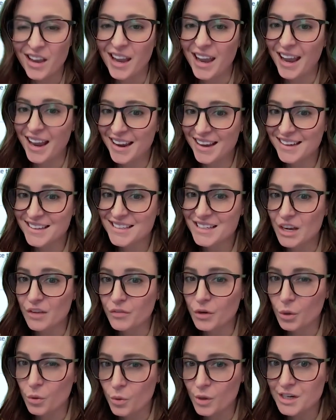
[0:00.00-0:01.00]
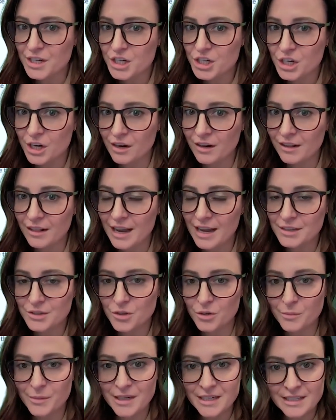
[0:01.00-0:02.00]
And if you're going to share
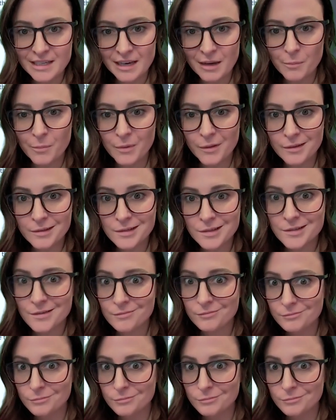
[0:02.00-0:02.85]
classroom examples,